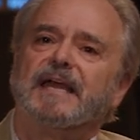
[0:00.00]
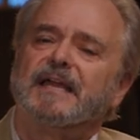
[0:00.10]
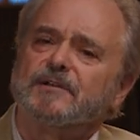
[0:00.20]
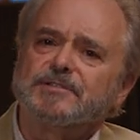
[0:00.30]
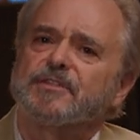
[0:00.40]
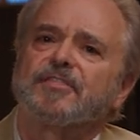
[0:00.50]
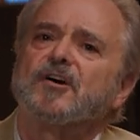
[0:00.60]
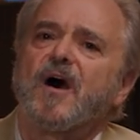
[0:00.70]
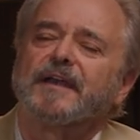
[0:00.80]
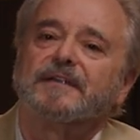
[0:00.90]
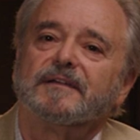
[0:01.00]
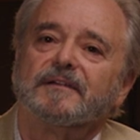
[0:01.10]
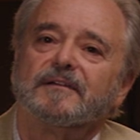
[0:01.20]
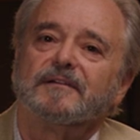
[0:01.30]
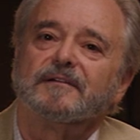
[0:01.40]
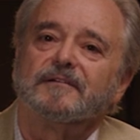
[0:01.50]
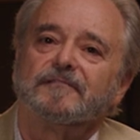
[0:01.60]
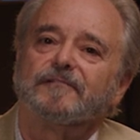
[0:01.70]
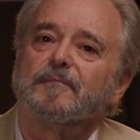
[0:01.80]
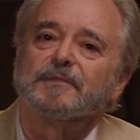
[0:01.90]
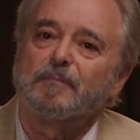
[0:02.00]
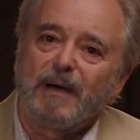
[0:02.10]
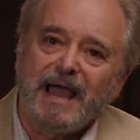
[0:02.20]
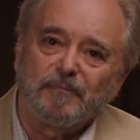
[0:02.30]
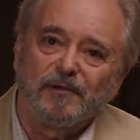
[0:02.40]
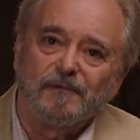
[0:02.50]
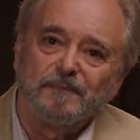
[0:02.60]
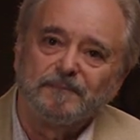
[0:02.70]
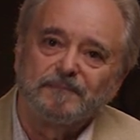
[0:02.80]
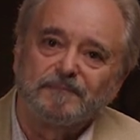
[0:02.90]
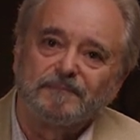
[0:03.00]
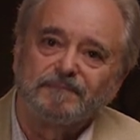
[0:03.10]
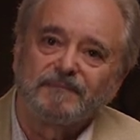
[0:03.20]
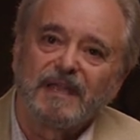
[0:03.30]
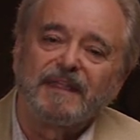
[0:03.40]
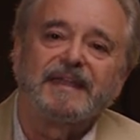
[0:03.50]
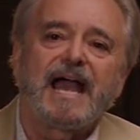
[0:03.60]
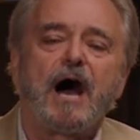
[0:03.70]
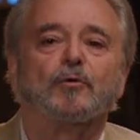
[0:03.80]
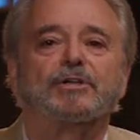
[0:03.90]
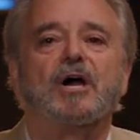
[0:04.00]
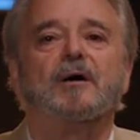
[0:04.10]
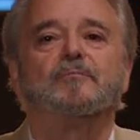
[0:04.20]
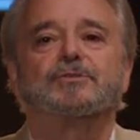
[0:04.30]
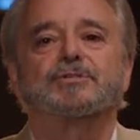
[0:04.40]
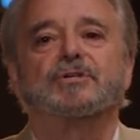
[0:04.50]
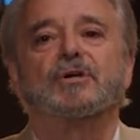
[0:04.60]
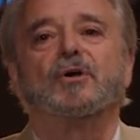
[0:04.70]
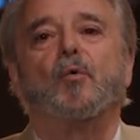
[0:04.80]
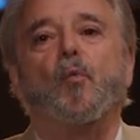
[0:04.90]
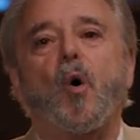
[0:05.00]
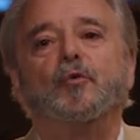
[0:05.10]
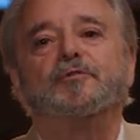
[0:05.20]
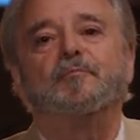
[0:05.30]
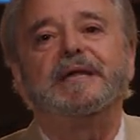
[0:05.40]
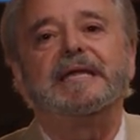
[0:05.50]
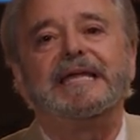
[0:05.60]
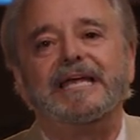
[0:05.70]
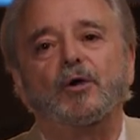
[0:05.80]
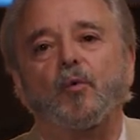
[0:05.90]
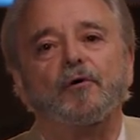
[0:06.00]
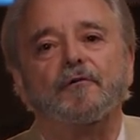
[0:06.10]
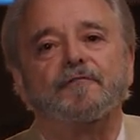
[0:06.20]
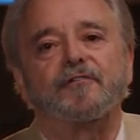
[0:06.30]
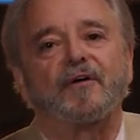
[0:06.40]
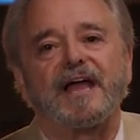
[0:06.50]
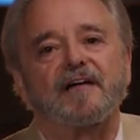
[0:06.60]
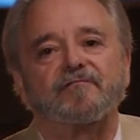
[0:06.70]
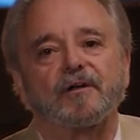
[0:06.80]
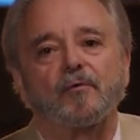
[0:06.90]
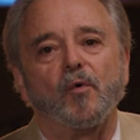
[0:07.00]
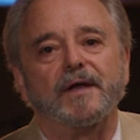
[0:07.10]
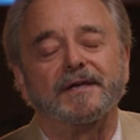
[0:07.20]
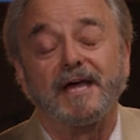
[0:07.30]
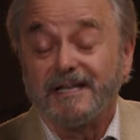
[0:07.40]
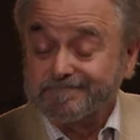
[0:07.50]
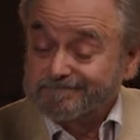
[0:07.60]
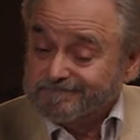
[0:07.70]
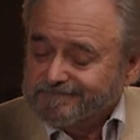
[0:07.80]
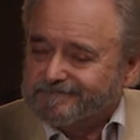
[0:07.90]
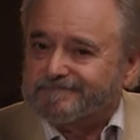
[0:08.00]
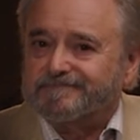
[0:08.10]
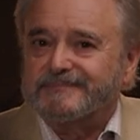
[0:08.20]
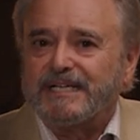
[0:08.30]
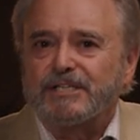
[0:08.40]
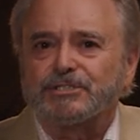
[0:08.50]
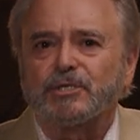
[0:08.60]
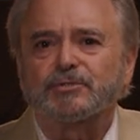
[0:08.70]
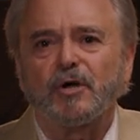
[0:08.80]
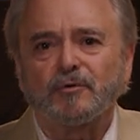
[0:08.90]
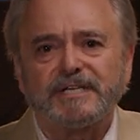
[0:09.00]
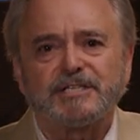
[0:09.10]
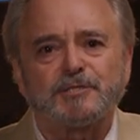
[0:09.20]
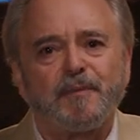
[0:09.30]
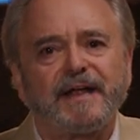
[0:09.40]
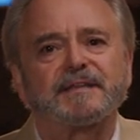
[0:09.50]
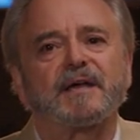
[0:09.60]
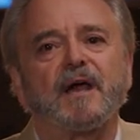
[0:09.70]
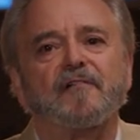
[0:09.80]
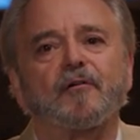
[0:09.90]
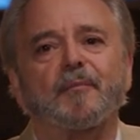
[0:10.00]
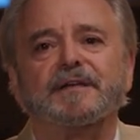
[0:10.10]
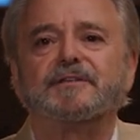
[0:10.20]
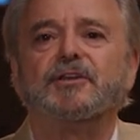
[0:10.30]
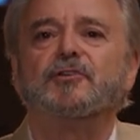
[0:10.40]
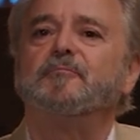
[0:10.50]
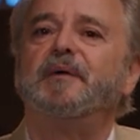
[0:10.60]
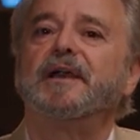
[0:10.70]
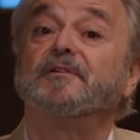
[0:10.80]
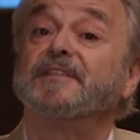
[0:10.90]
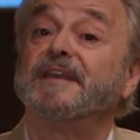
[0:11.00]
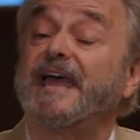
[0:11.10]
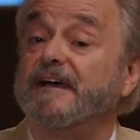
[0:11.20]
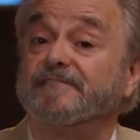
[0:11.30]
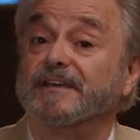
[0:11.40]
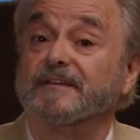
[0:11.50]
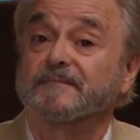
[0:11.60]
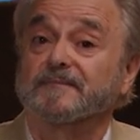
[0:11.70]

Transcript: Here's a thought from the Bible the outcomes won't be equal for everyone. So don't expect the government to do better than heaven.